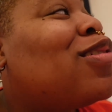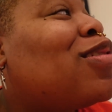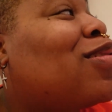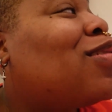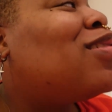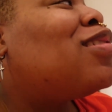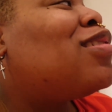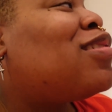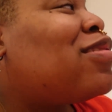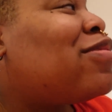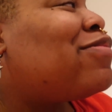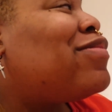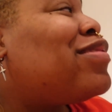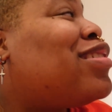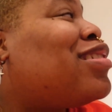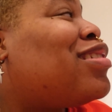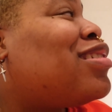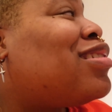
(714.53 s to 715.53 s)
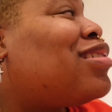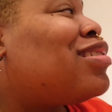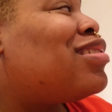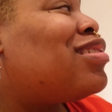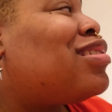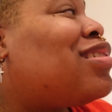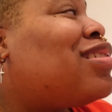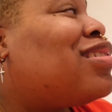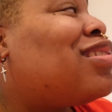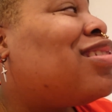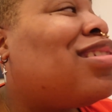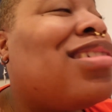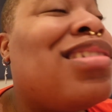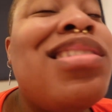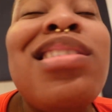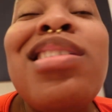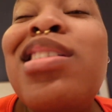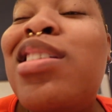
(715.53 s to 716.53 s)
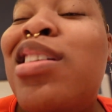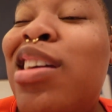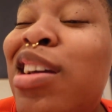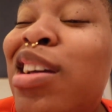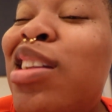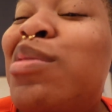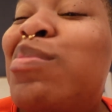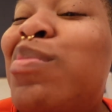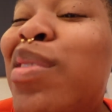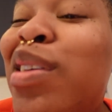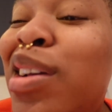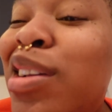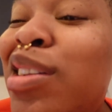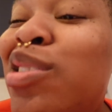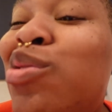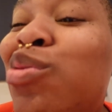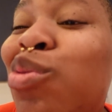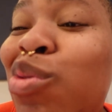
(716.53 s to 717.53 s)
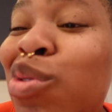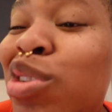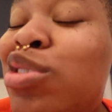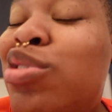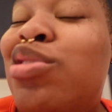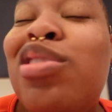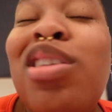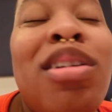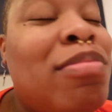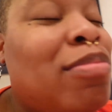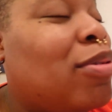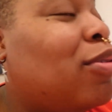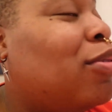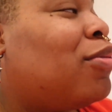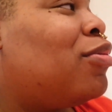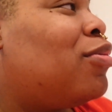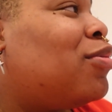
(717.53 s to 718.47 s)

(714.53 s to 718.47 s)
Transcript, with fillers: was the fact that I had my door stopper